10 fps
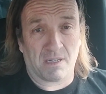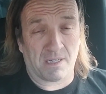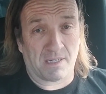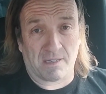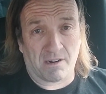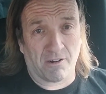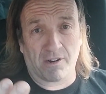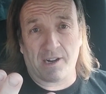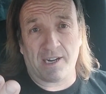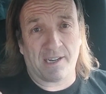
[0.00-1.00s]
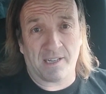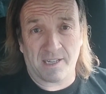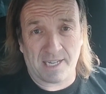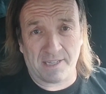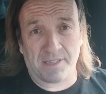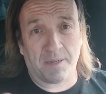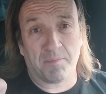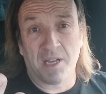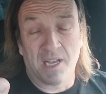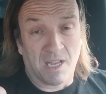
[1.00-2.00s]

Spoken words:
argon, helium,